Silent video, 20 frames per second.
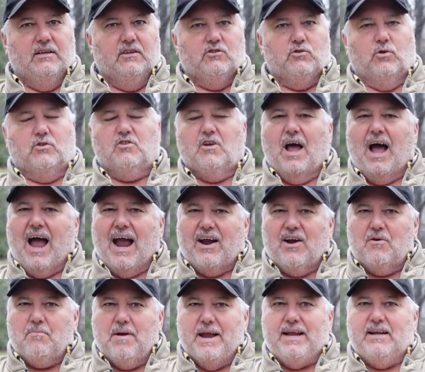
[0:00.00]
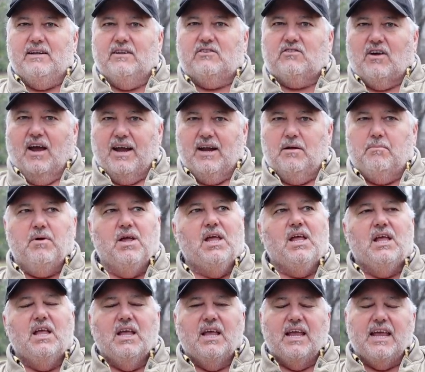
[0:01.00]
So it's a higher maintenance item.
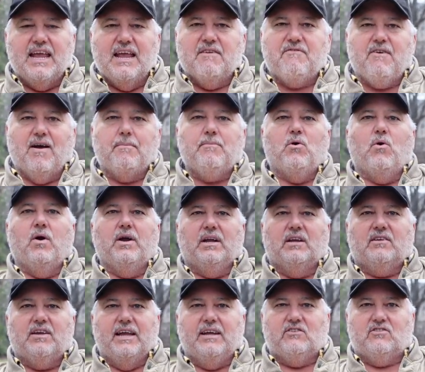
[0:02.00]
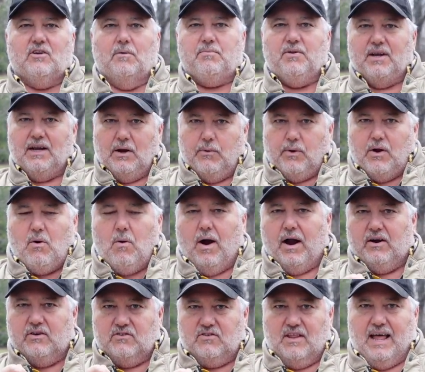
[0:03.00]
If I'm going to take something that
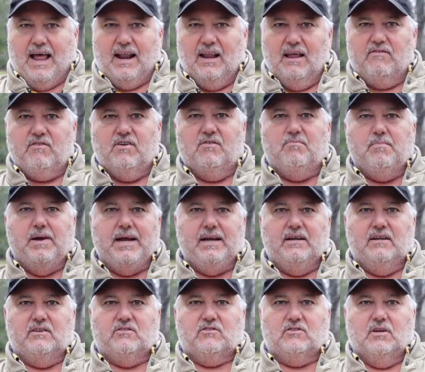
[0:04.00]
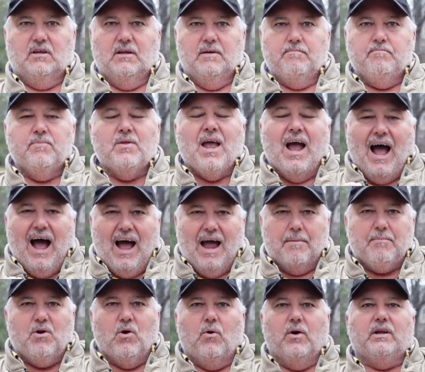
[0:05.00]
requires that level of maintenance,
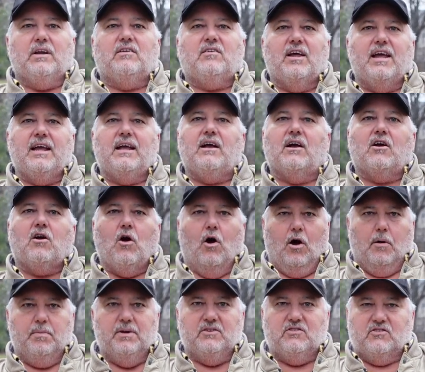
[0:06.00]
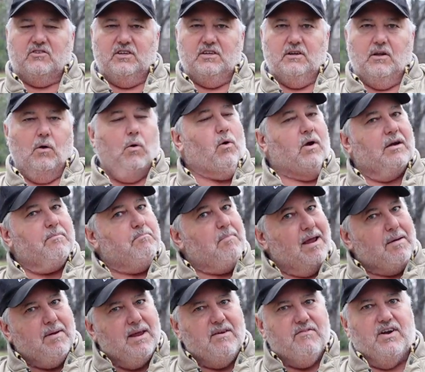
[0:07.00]
I'm going to take a carbon steel or
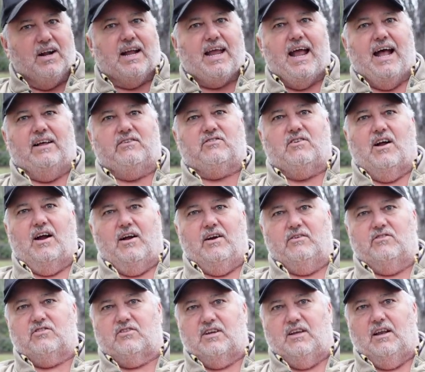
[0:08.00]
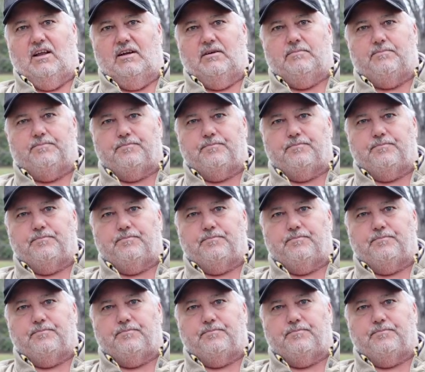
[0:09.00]
maybe even a cast iron skillet.